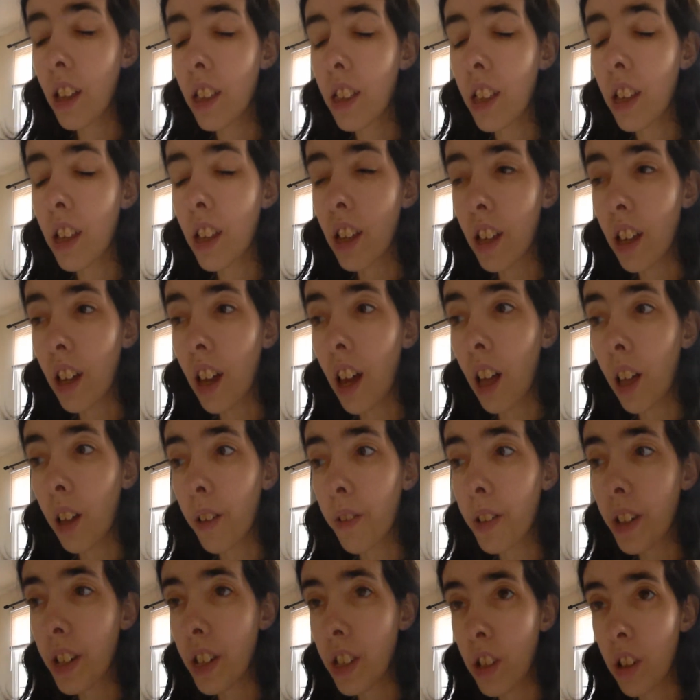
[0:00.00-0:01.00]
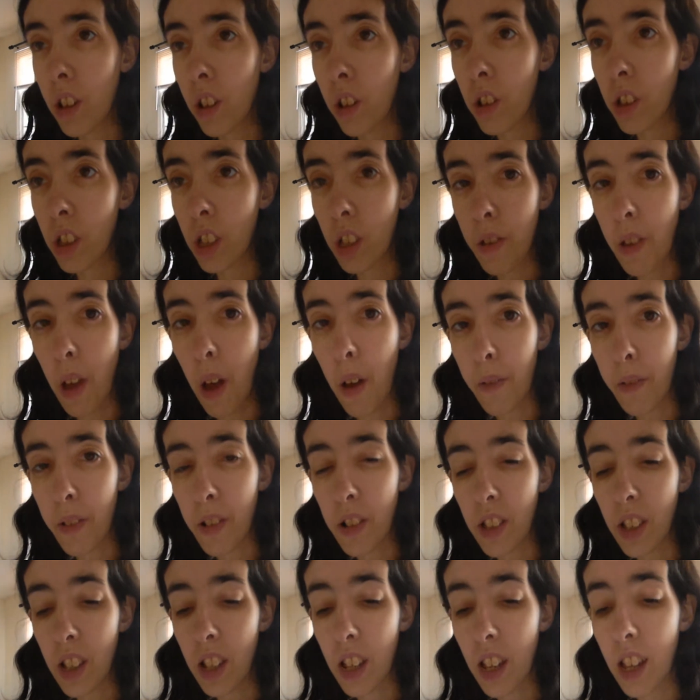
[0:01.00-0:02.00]
the jalapenos and
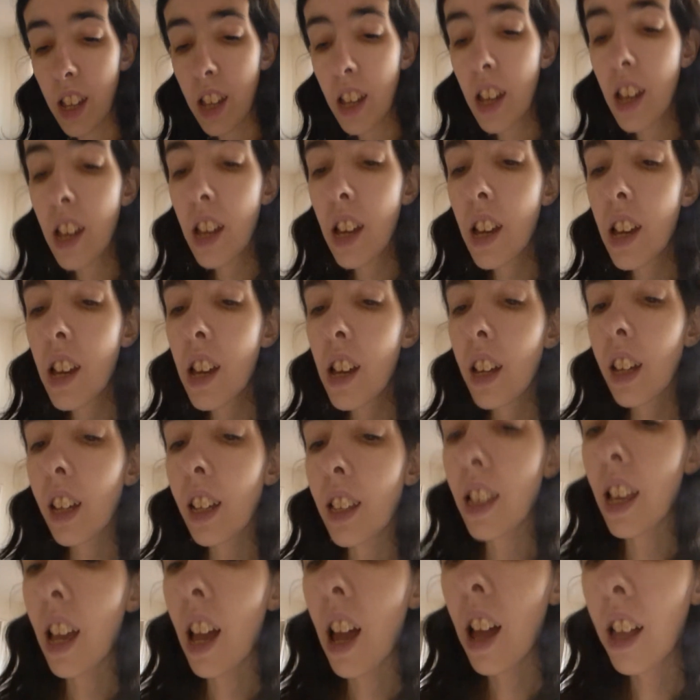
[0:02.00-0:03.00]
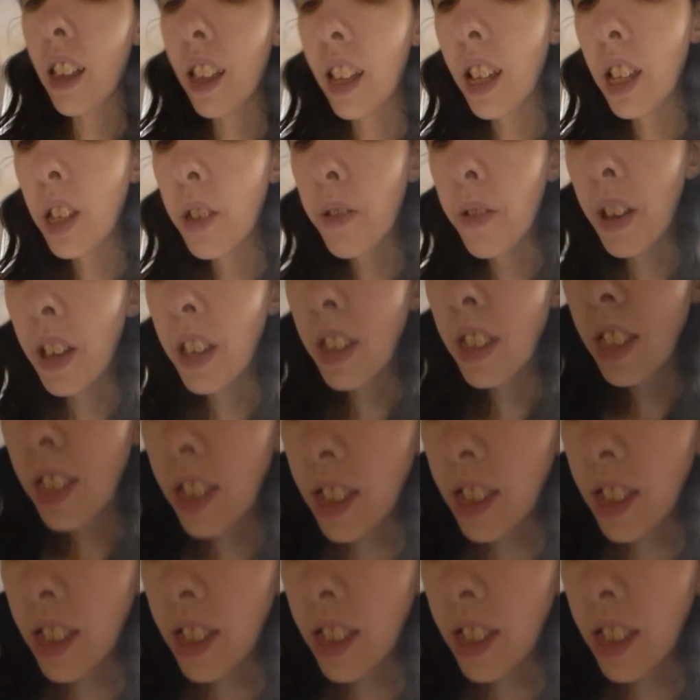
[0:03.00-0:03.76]
peppers in it because I don't like spicy